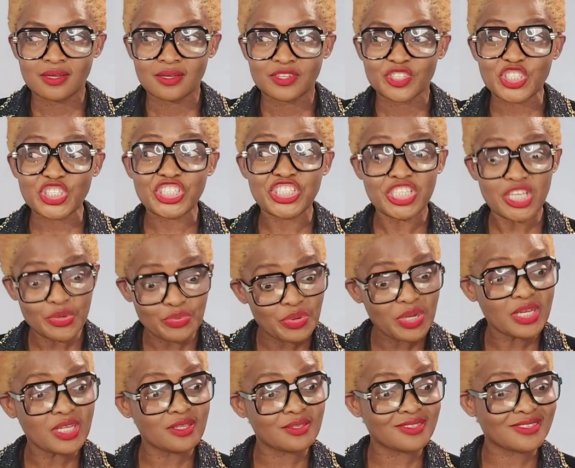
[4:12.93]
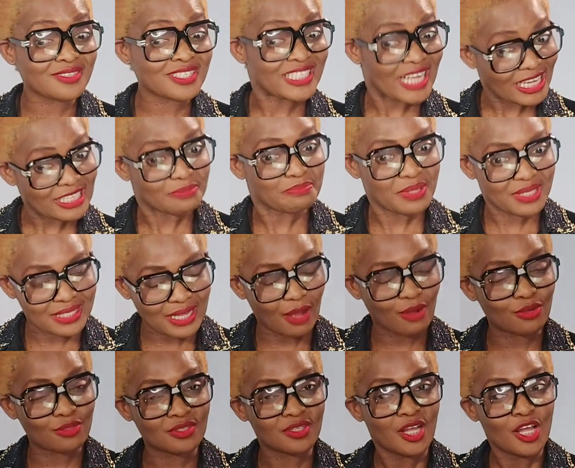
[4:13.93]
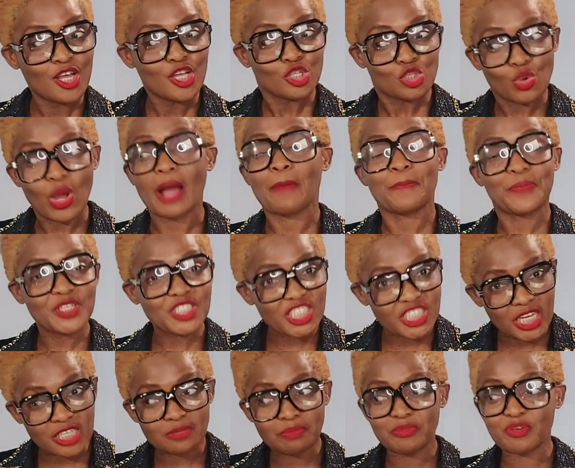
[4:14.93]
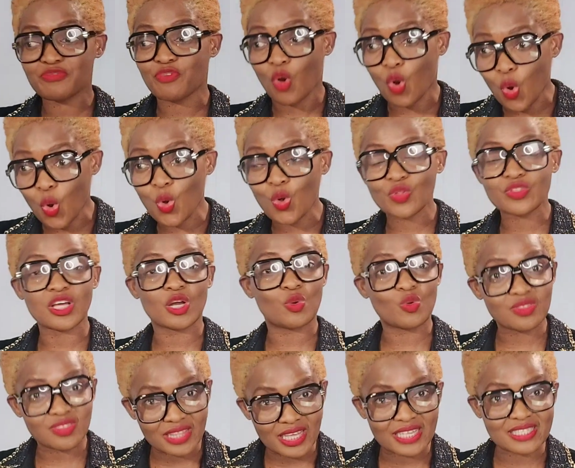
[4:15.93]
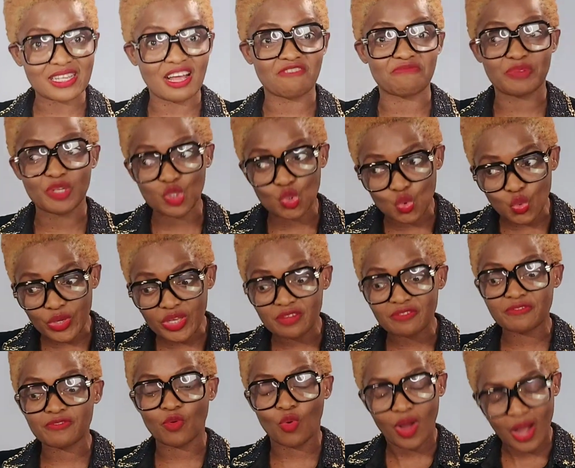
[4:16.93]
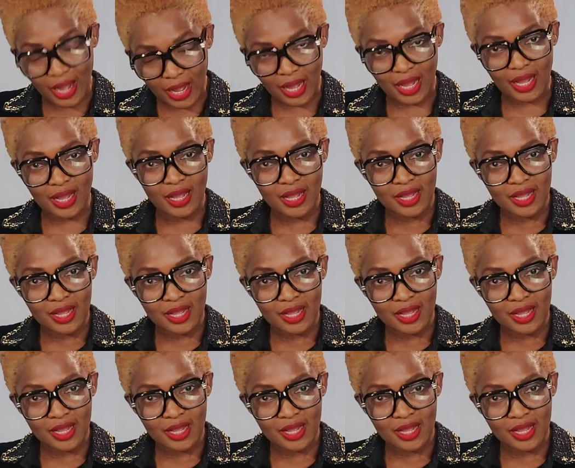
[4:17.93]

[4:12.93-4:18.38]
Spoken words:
she really sat me down to appreciate me for all the good things I've been doing for her.